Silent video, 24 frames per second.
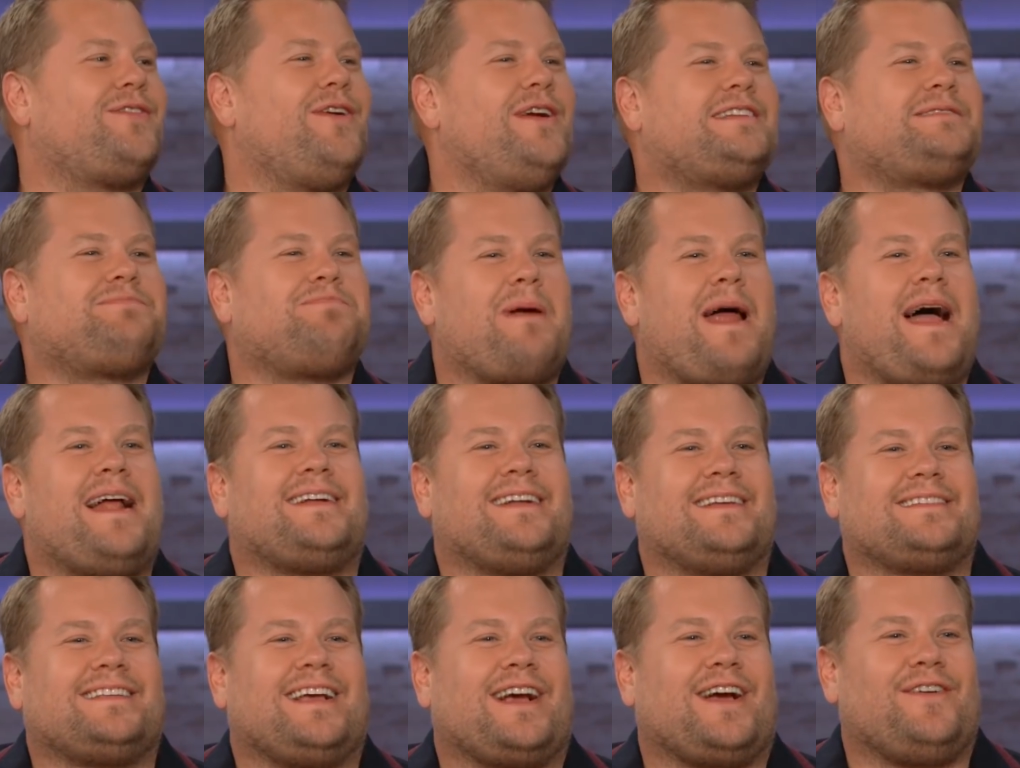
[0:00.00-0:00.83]
Chris Pratt
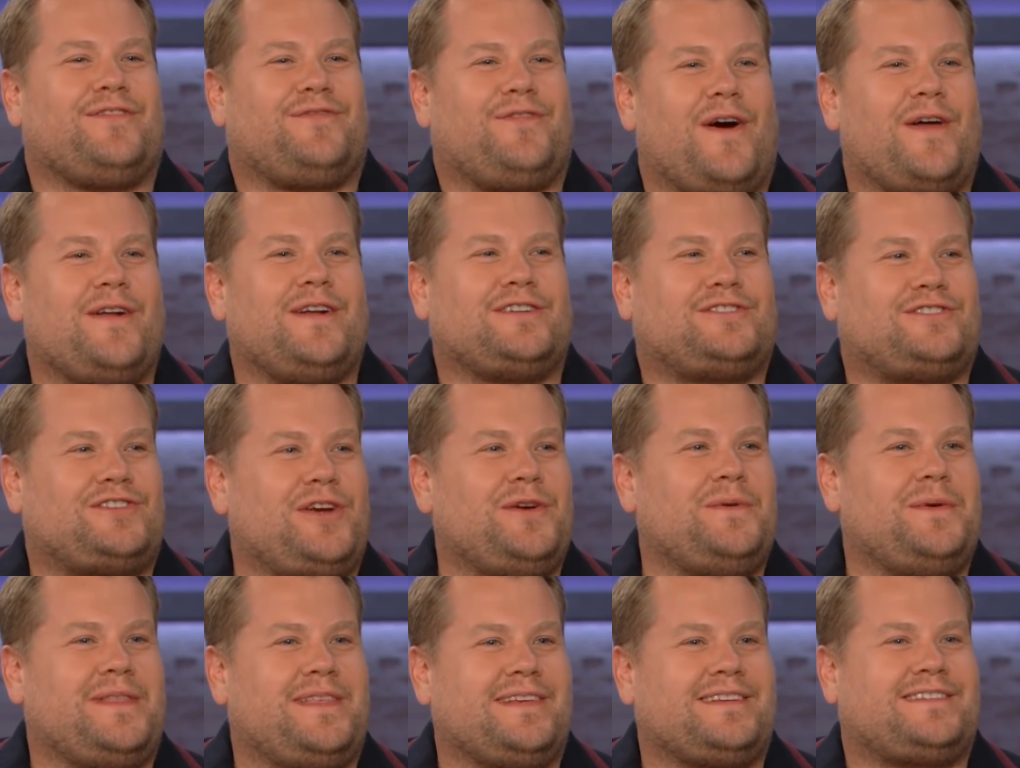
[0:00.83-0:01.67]
does, like, a photo
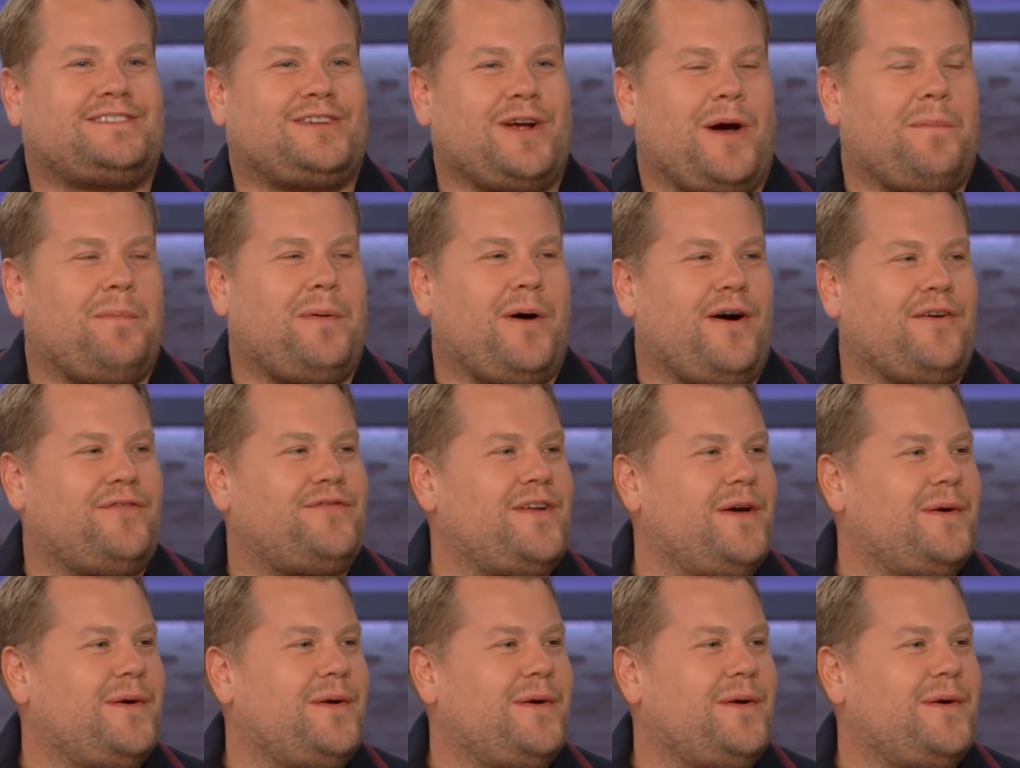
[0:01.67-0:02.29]
shoot with his top off,